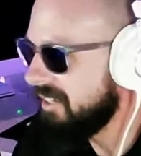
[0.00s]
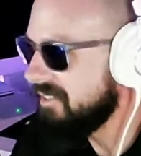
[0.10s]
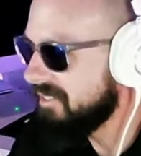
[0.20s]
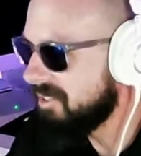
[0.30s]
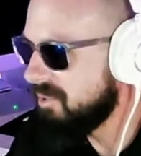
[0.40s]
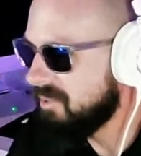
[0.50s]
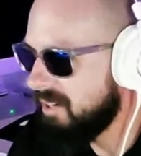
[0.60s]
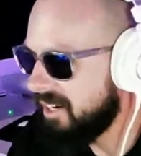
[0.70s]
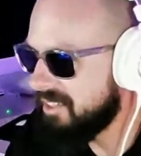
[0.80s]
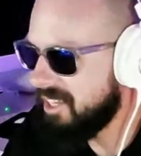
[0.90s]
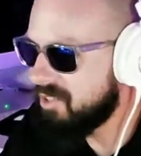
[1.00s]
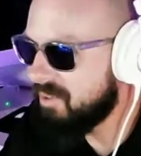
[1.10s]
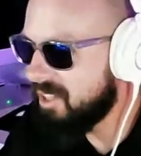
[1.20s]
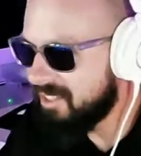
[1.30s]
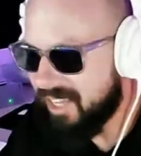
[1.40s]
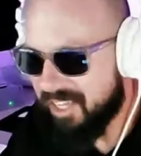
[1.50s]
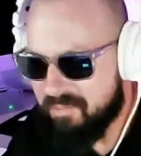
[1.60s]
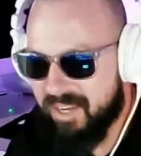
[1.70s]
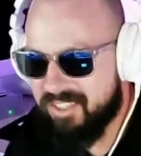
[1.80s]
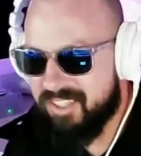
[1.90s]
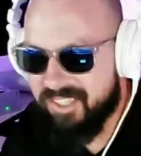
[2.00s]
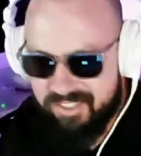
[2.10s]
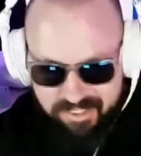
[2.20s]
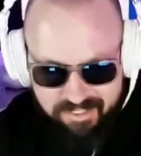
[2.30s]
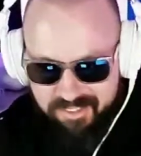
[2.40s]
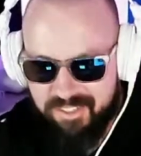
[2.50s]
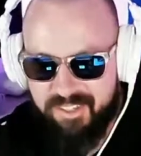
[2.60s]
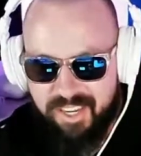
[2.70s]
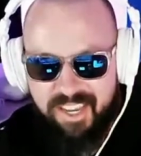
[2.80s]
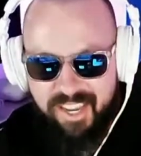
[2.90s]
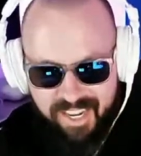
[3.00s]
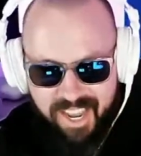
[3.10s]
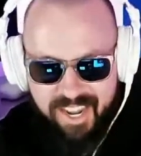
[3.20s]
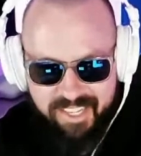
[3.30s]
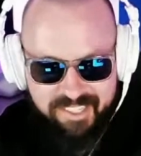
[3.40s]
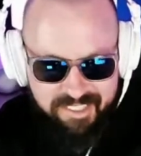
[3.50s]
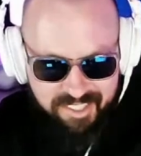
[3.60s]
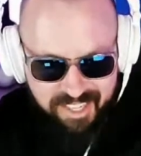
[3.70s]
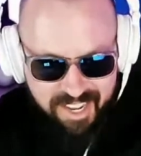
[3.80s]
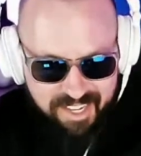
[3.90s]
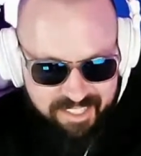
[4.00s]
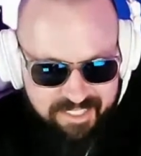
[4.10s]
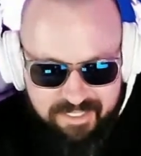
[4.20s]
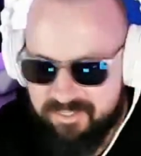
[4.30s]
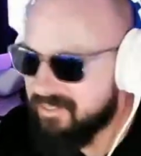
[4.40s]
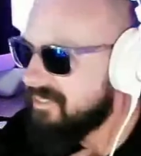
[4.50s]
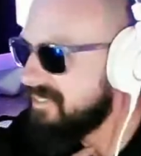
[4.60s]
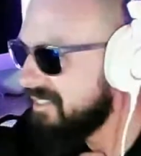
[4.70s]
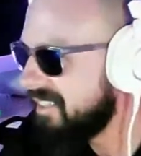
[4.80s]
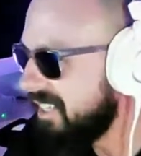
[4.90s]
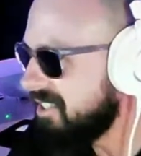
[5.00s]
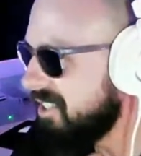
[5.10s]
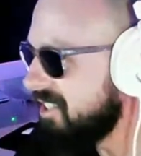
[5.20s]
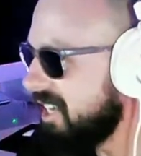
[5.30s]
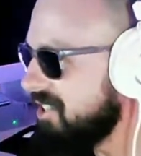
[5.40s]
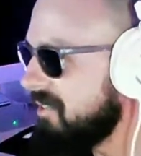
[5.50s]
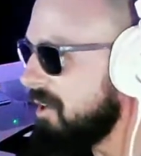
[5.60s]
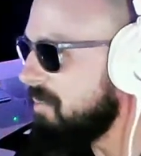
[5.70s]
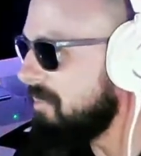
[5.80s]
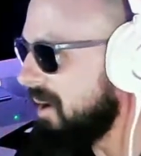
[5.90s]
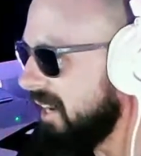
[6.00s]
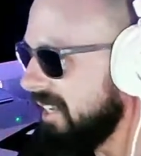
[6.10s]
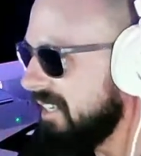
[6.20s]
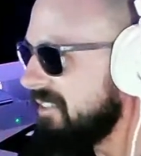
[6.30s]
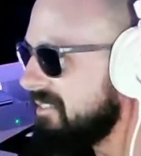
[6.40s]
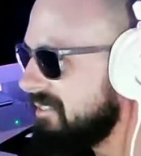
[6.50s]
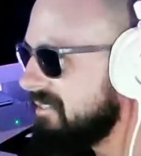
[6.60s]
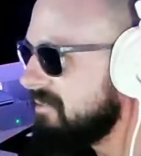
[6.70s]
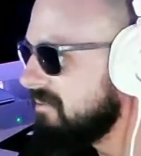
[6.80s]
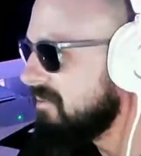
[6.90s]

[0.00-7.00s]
All right, cool. All right, thanks for all the text messages. Okay, I got it. It's just not showing up on my end.